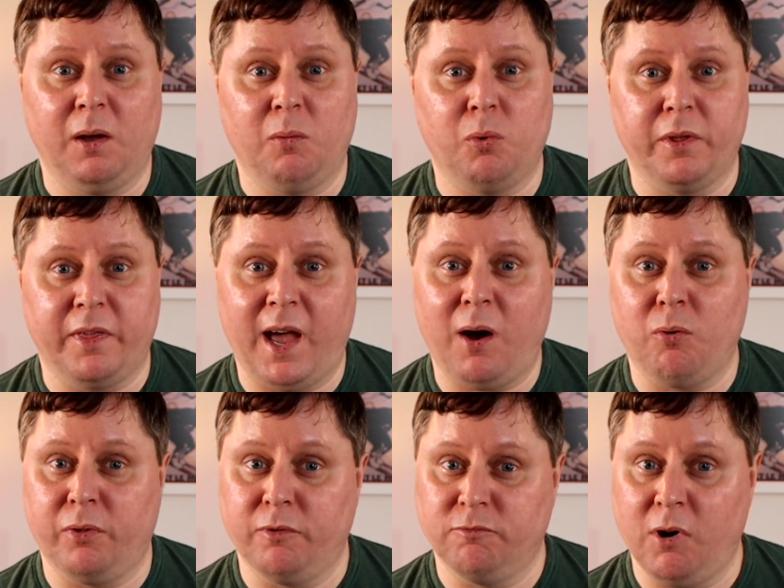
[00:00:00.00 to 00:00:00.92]

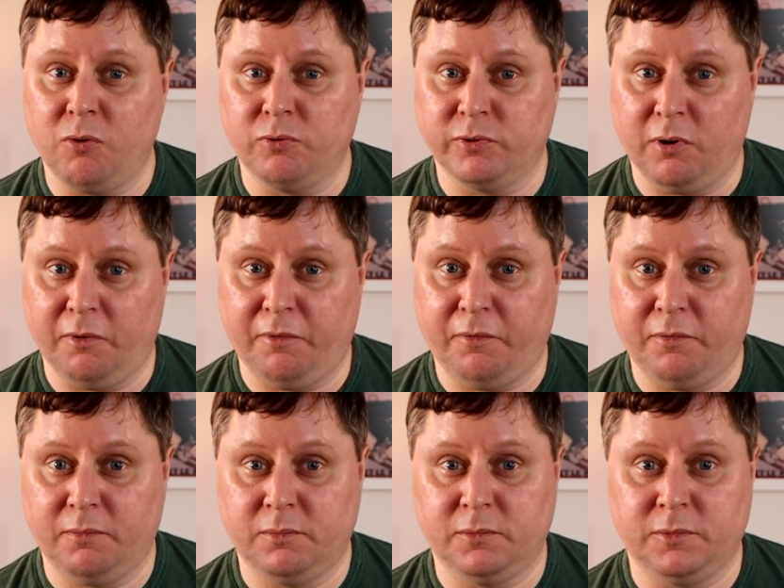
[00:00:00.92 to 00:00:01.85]
without the rolled off
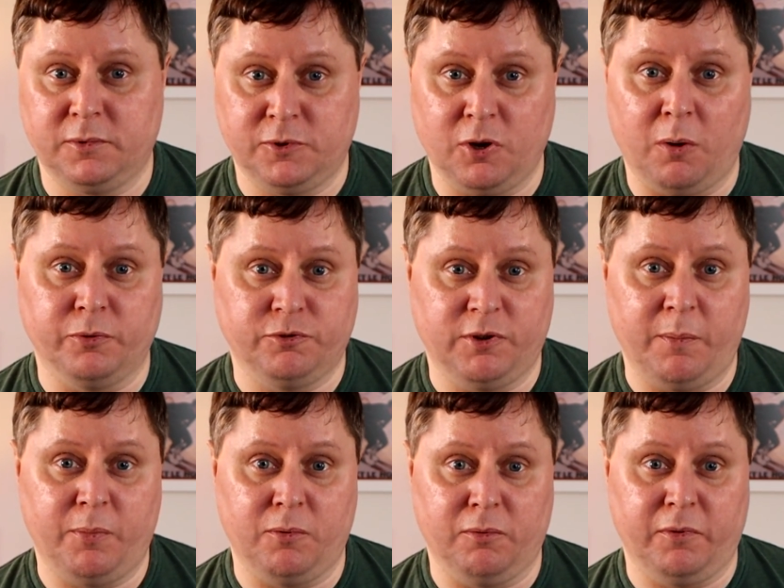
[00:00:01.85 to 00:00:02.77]
top
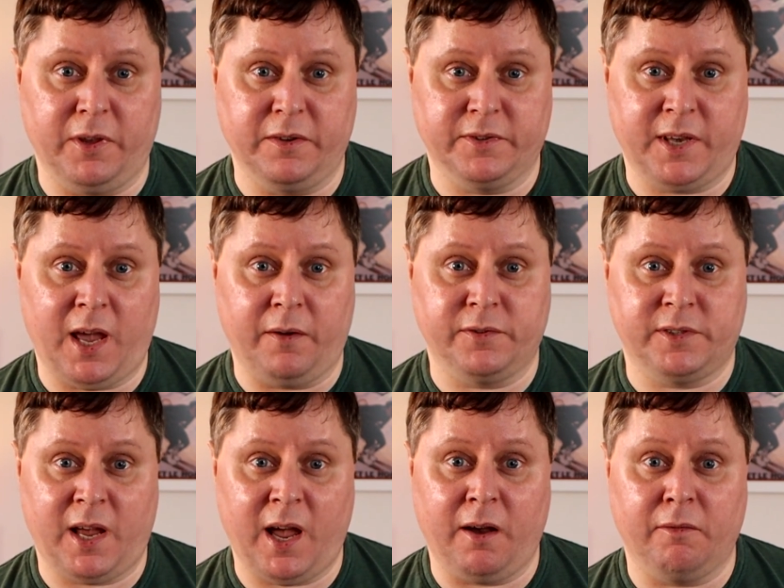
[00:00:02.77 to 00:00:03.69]
treble these KEFs
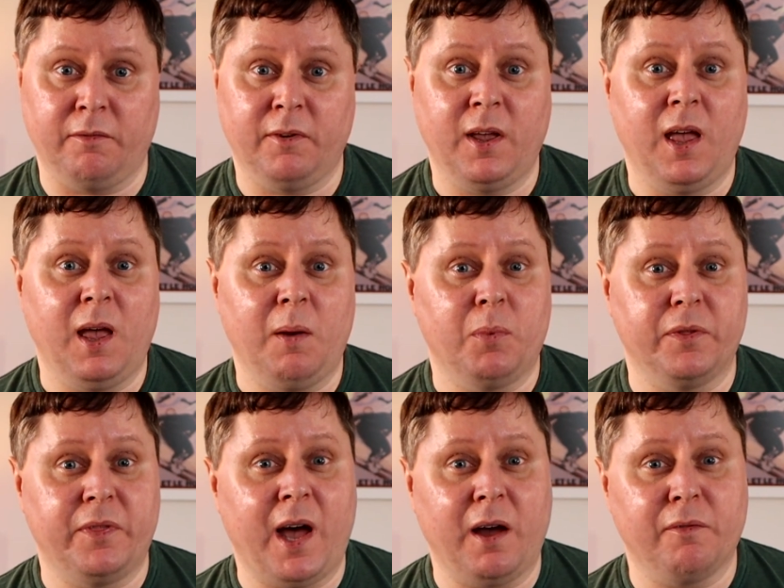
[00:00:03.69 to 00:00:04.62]
have,
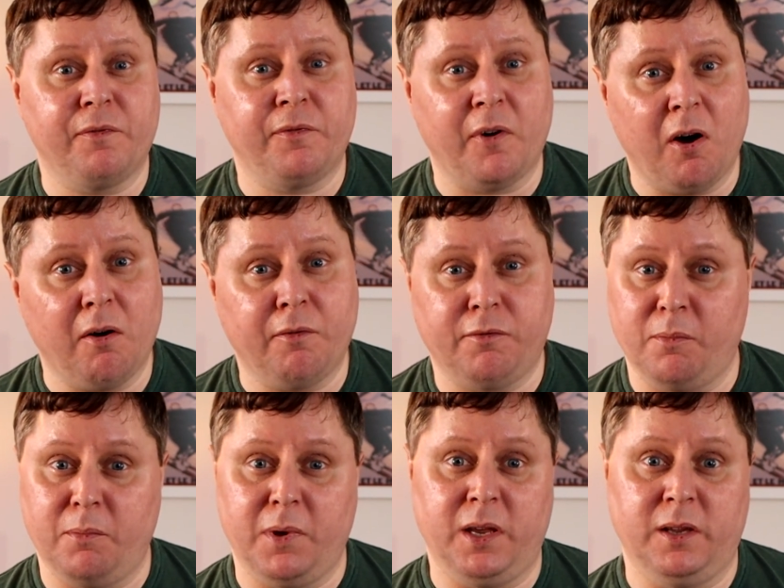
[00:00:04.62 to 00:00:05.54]
but that far
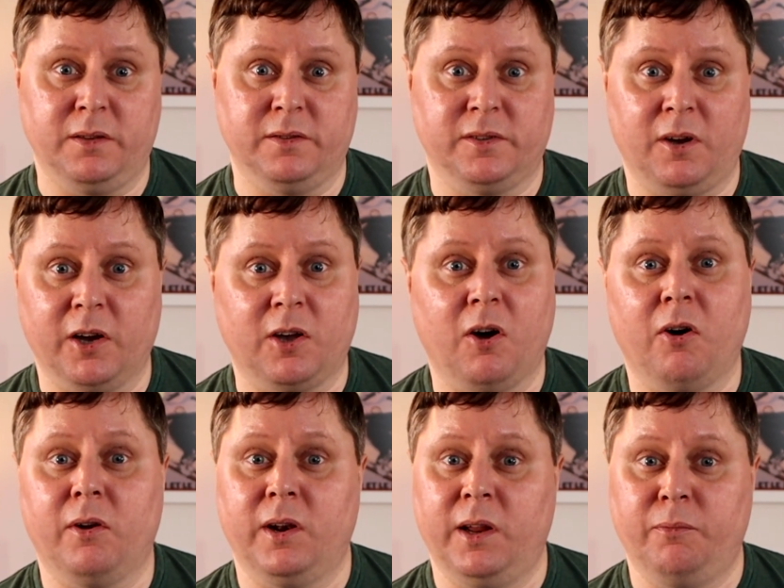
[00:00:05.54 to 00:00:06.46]
from means I
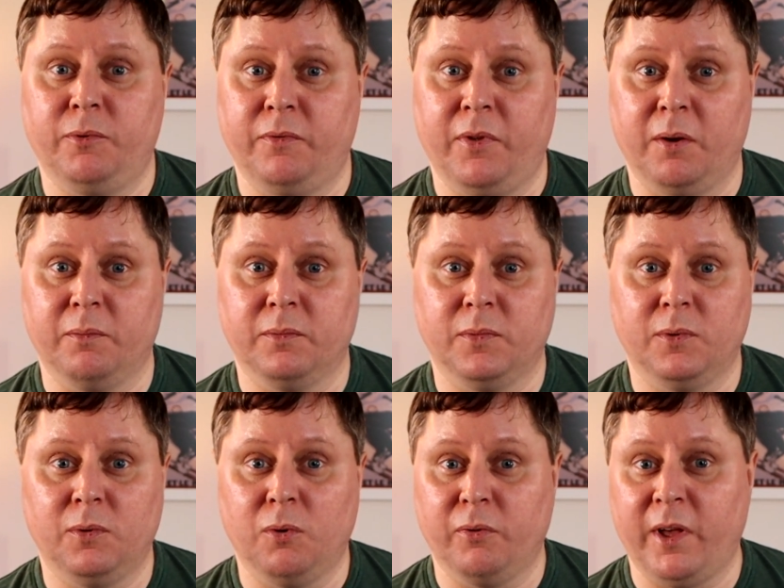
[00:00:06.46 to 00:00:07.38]
can't live with them
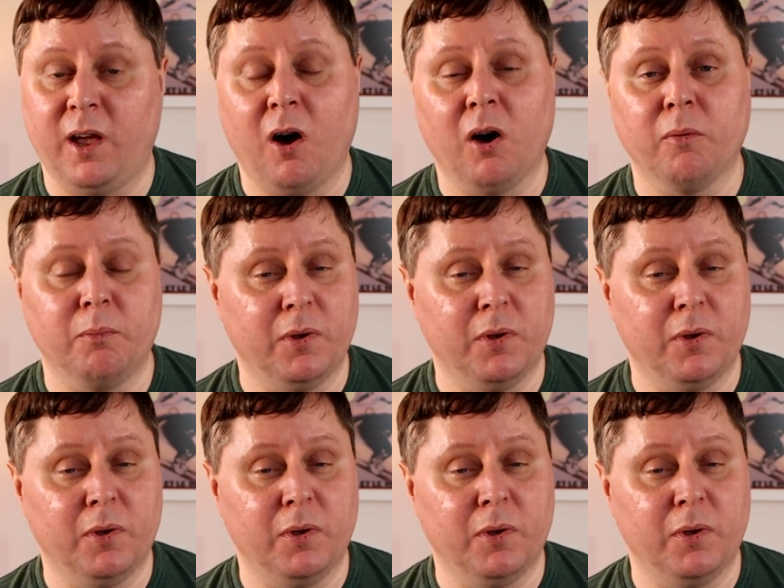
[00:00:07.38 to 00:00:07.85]
or they aren't